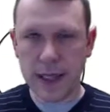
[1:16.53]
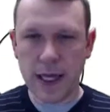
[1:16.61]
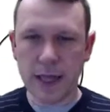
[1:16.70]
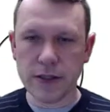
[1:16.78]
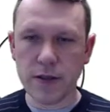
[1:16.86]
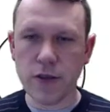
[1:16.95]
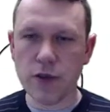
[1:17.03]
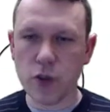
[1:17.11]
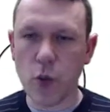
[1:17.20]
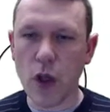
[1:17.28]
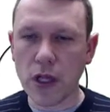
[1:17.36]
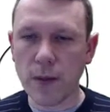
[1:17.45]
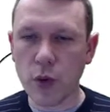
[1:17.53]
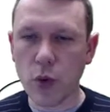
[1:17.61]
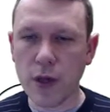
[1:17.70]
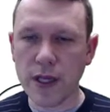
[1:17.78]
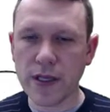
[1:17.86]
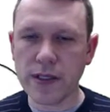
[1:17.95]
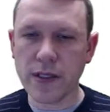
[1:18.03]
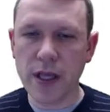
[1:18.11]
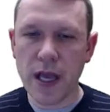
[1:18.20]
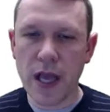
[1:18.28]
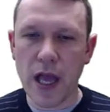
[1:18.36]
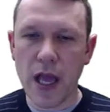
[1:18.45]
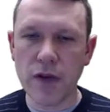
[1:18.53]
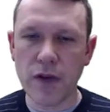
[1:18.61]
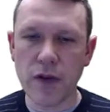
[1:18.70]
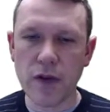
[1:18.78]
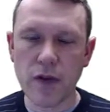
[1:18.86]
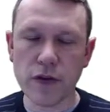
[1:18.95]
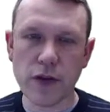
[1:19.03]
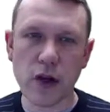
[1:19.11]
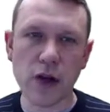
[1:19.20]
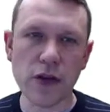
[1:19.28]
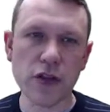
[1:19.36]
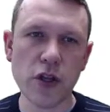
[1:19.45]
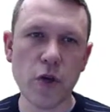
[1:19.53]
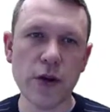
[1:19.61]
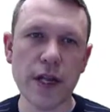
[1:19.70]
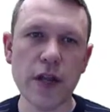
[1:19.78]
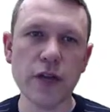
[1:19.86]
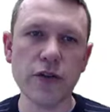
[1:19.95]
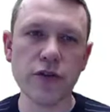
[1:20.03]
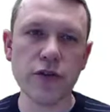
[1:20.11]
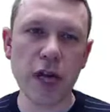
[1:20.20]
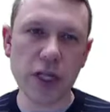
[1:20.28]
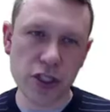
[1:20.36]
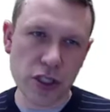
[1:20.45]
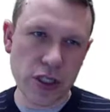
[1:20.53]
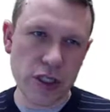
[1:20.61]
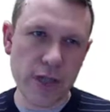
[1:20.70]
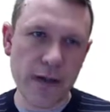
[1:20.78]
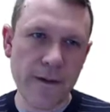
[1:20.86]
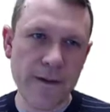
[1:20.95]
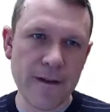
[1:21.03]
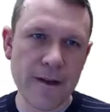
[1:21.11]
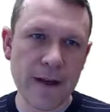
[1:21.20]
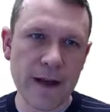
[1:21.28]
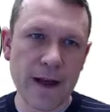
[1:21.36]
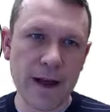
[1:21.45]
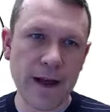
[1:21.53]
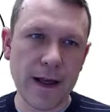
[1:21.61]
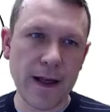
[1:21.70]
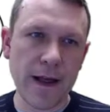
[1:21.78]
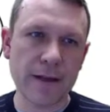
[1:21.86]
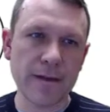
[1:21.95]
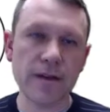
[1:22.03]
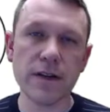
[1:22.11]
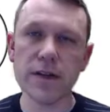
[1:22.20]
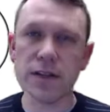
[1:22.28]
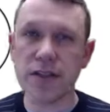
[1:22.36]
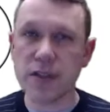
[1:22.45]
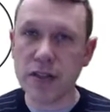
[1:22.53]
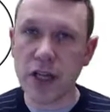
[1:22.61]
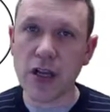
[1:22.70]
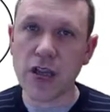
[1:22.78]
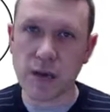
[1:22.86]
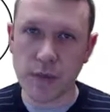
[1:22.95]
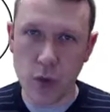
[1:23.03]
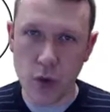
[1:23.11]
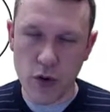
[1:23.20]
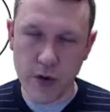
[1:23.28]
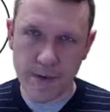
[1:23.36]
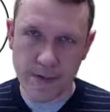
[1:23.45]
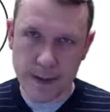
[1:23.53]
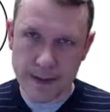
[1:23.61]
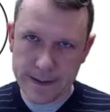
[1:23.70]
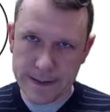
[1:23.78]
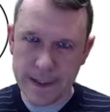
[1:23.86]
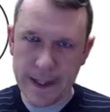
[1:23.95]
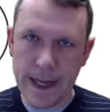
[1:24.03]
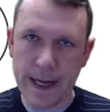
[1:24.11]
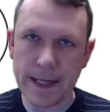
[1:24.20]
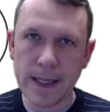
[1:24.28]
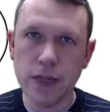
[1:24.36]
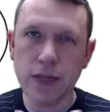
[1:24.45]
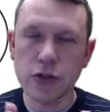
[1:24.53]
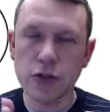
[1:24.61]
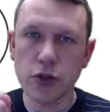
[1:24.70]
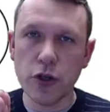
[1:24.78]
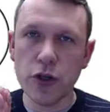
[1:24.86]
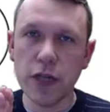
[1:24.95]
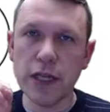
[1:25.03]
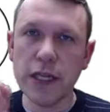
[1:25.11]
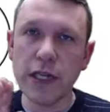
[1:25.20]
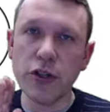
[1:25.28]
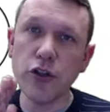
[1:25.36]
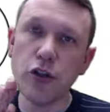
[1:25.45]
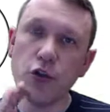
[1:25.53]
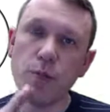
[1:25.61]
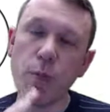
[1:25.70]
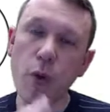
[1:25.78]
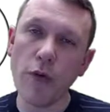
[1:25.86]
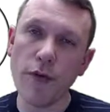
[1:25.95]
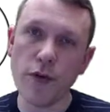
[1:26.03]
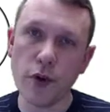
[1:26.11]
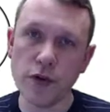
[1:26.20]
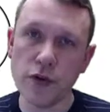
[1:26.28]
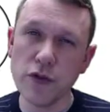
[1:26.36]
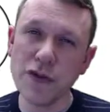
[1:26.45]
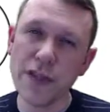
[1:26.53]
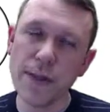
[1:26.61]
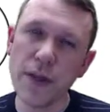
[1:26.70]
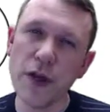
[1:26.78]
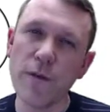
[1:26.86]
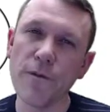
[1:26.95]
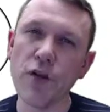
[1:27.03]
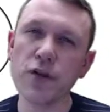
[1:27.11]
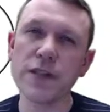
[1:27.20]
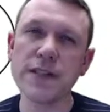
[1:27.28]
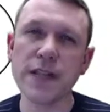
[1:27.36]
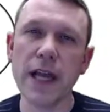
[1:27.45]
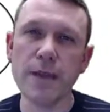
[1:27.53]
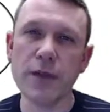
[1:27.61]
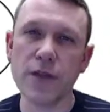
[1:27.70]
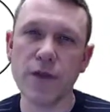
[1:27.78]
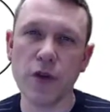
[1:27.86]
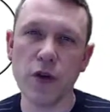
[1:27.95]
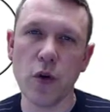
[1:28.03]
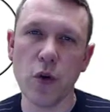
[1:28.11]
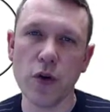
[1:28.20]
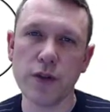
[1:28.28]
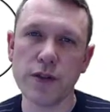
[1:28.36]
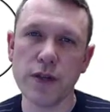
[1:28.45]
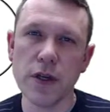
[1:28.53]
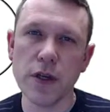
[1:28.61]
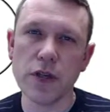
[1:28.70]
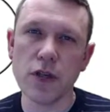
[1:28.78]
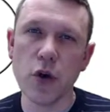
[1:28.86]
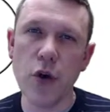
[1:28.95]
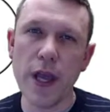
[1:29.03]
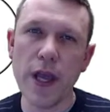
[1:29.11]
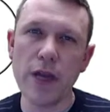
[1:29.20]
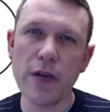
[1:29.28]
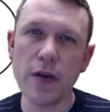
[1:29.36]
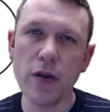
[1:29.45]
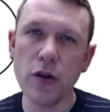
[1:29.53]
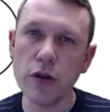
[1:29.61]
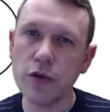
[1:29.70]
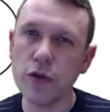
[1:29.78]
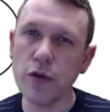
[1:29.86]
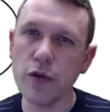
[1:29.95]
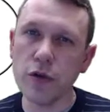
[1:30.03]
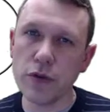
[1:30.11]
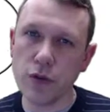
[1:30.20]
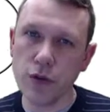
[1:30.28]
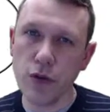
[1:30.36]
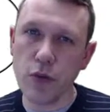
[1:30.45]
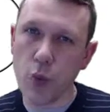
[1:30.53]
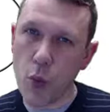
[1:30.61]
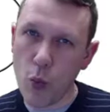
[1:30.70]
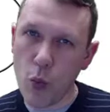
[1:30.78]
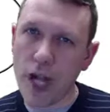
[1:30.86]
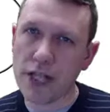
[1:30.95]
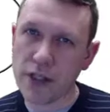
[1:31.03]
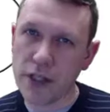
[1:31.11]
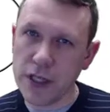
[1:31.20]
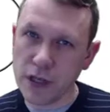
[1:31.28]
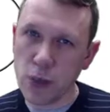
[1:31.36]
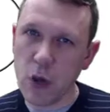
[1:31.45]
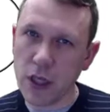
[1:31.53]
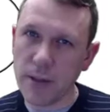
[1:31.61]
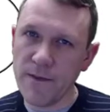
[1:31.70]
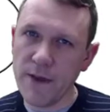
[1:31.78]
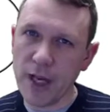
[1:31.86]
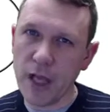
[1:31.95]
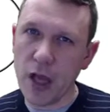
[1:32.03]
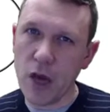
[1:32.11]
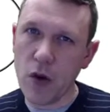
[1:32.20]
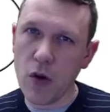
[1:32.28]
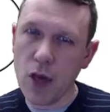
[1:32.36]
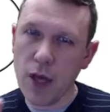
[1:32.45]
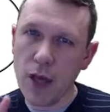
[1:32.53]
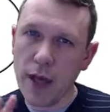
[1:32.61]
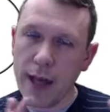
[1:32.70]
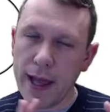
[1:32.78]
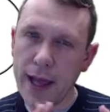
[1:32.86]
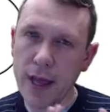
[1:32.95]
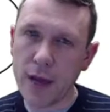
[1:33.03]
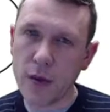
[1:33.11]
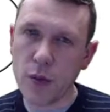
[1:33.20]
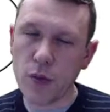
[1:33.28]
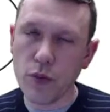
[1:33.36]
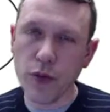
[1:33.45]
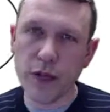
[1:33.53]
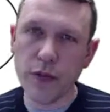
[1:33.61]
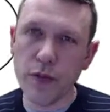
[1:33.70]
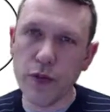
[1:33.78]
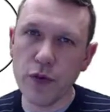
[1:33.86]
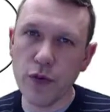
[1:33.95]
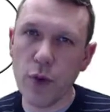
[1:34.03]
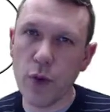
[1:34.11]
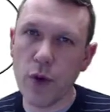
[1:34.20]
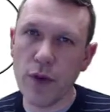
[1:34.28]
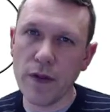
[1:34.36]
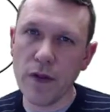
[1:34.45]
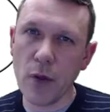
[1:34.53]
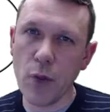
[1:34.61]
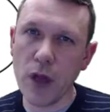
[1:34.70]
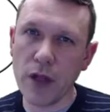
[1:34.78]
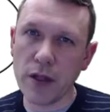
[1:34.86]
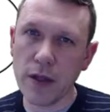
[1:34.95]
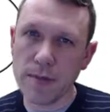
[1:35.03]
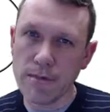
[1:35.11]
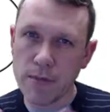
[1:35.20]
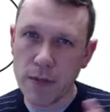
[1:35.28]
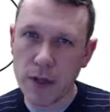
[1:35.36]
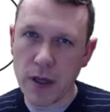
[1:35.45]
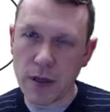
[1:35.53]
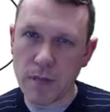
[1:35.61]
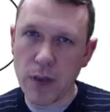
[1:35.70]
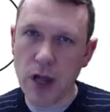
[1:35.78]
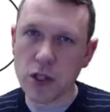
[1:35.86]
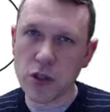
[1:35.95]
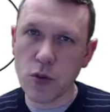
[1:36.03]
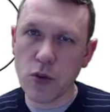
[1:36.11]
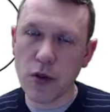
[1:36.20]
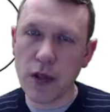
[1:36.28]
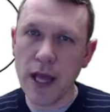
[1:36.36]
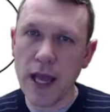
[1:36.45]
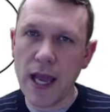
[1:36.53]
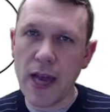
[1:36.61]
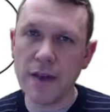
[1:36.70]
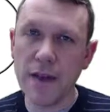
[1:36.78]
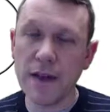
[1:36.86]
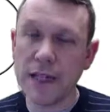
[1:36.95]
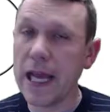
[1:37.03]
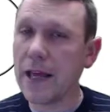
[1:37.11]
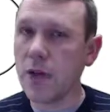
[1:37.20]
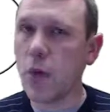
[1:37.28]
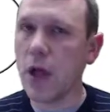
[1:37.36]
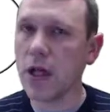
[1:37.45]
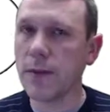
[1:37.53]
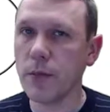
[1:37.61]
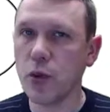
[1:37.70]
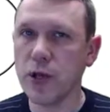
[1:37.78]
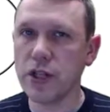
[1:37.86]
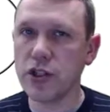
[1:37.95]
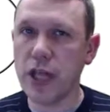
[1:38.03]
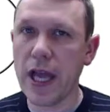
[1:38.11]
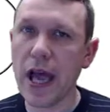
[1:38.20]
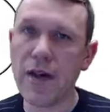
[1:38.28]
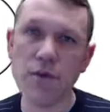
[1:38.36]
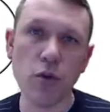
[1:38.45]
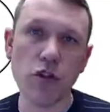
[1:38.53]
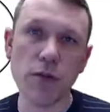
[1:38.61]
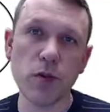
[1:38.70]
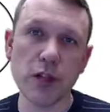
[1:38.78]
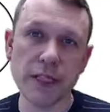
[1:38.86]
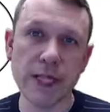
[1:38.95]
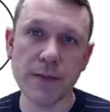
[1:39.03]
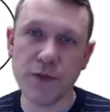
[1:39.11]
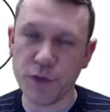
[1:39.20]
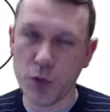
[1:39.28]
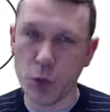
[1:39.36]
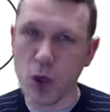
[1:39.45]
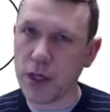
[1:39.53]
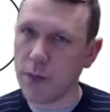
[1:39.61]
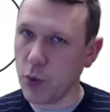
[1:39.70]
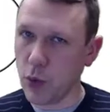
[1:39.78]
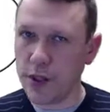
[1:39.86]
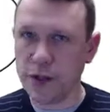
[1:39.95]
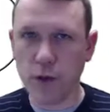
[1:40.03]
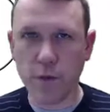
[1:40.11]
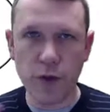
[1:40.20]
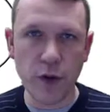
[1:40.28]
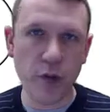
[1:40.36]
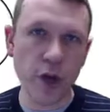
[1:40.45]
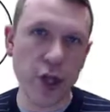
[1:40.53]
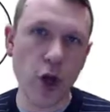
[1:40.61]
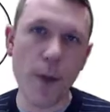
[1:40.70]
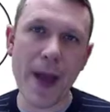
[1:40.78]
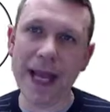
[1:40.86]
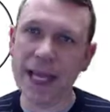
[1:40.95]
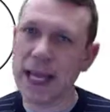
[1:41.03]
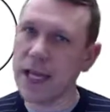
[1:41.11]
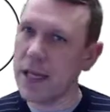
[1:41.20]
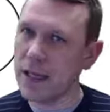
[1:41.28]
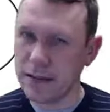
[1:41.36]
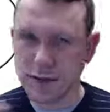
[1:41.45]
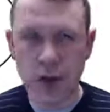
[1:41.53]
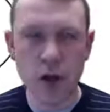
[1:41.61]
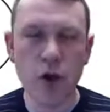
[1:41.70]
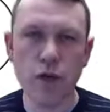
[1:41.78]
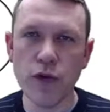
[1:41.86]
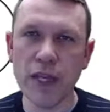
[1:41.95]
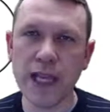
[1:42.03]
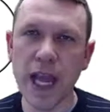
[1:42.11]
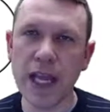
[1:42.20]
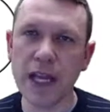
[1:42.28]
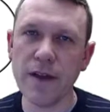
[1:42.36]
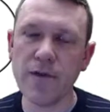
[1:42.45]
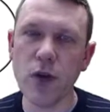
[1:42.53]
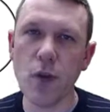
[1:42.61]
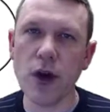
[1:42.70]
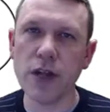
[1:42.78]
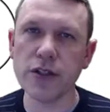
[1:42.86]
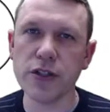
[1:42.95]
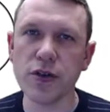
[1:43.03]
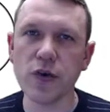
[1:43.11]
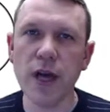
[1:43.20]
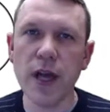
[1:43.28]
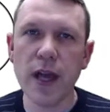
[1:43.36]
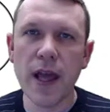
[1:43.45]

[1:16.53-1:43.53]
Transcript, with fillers: Okay, so there's a welcome quiz, and then there's also an introduction uh, discussion board. Okay, so you're going to need to do both of those. Those are going to be your first assignments for the course. So go ahead and look through, watch this welcome video, and read through the, the welcome module and then take the welcome quiz. You have multiple attempts for the welcome quiz, so feel free to go back in it and retake it if you want to.